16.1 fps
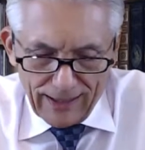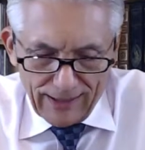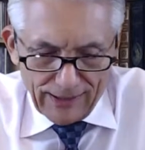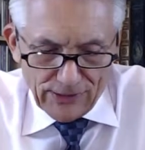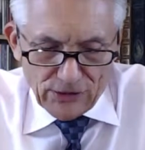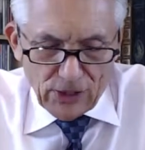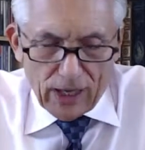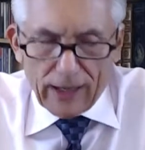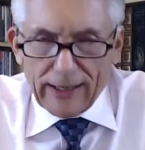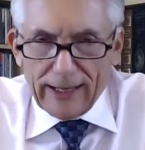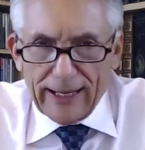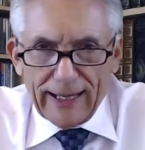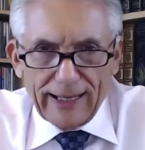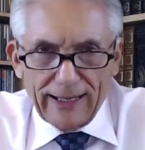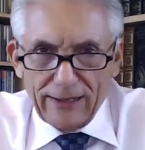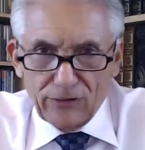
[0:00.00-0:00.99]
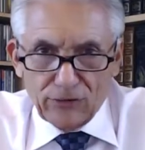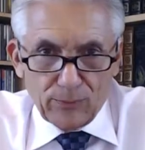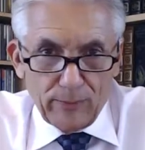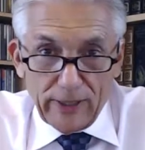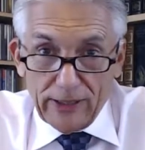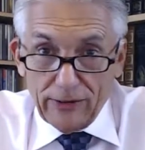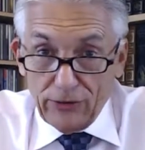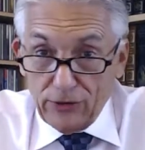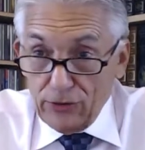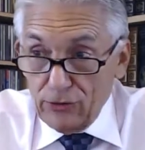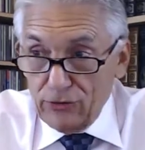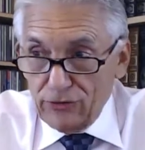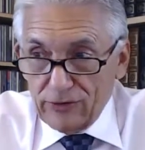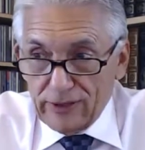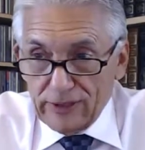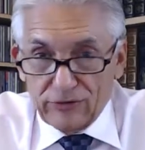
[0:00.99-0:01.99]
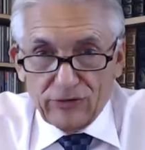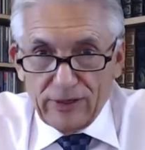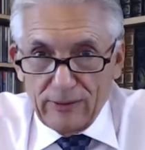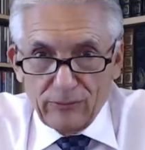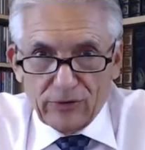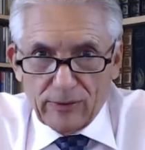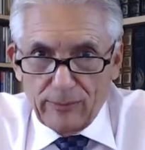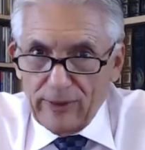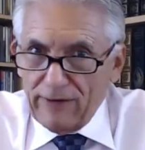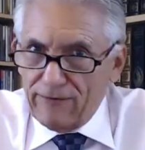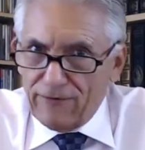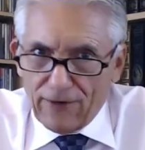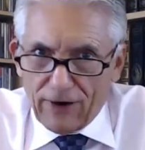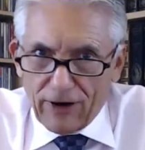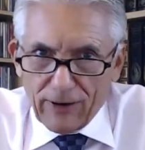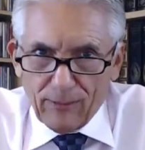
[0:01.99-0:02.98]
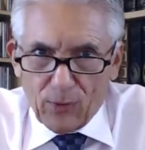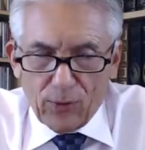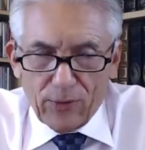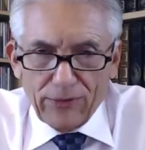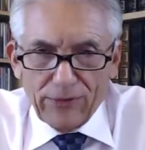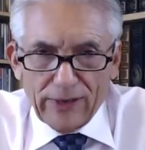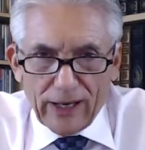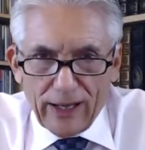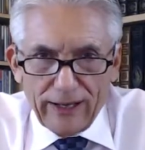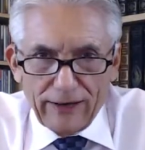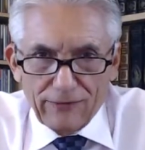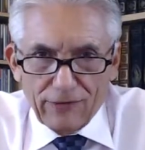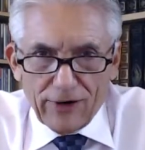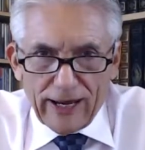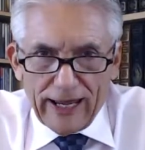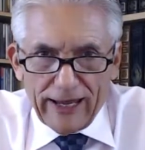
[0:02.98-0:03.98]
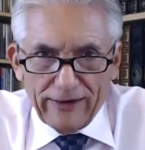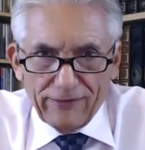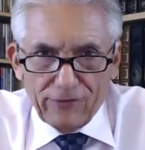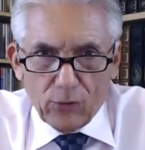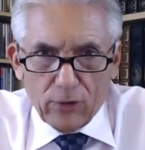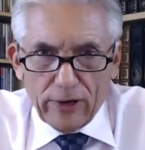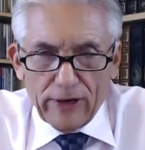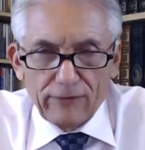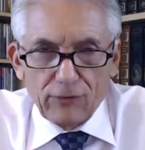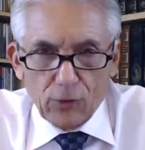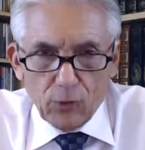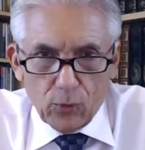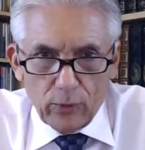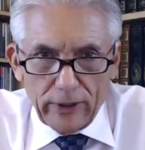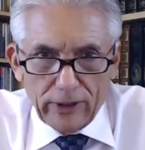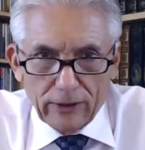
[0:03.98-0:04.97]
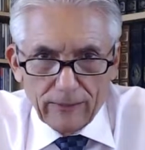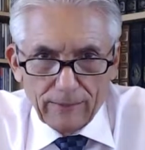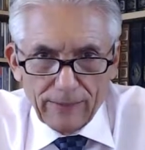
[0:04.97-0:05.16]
John Hagee's been used, it seems to me, far more than I ever have or ever will.